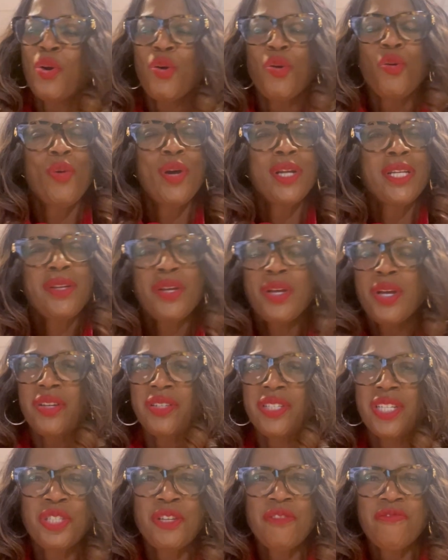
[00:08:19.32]
When
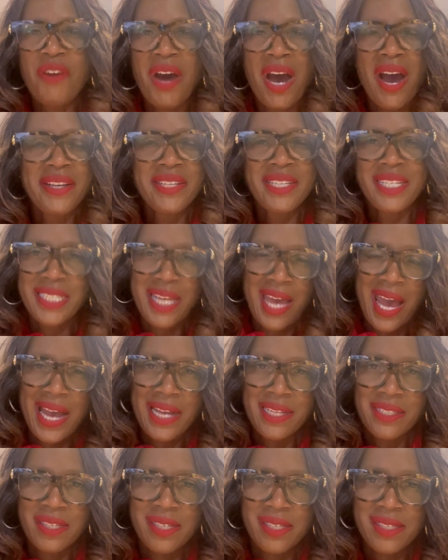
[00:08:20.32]
did you file your
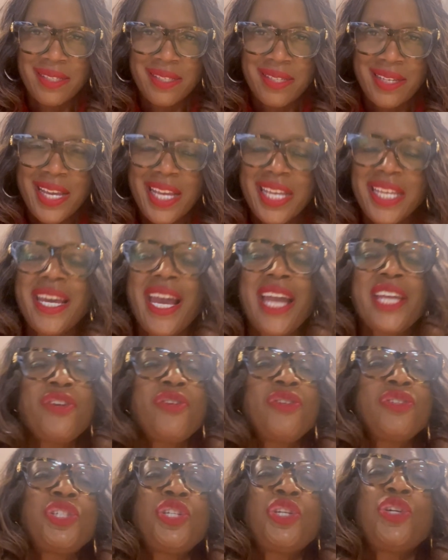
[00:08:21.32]
taxes? Can
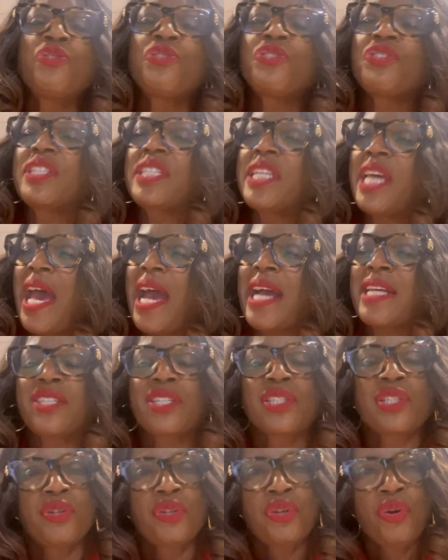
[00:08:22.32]
you use your taxes
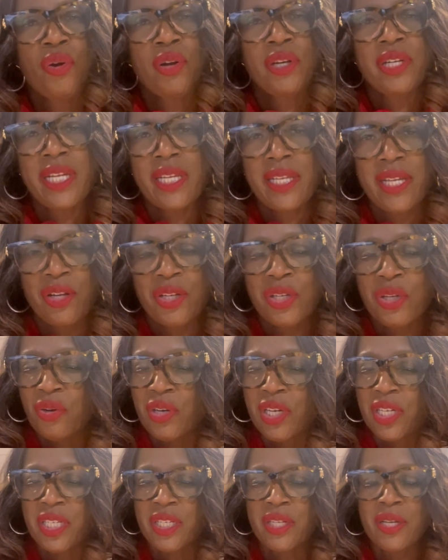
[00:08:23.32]
in order
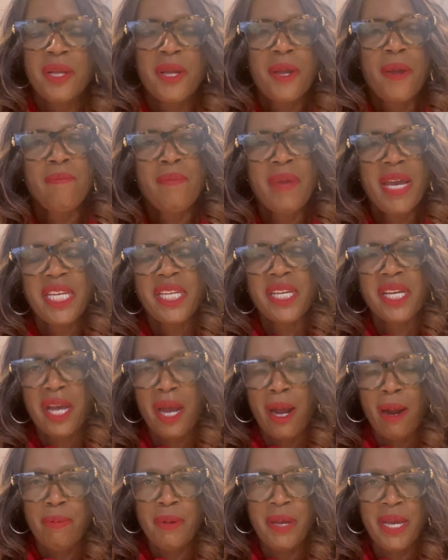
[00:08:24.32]
to make your
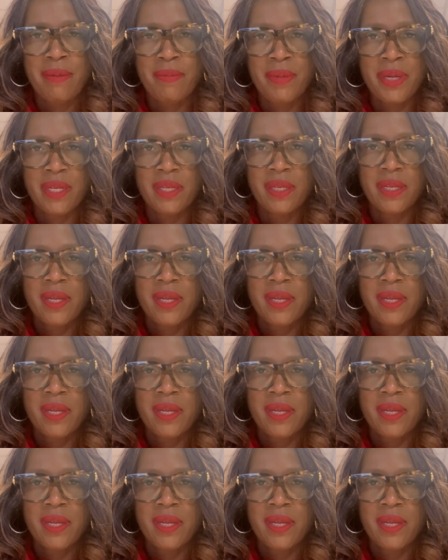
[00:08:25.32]
car payment?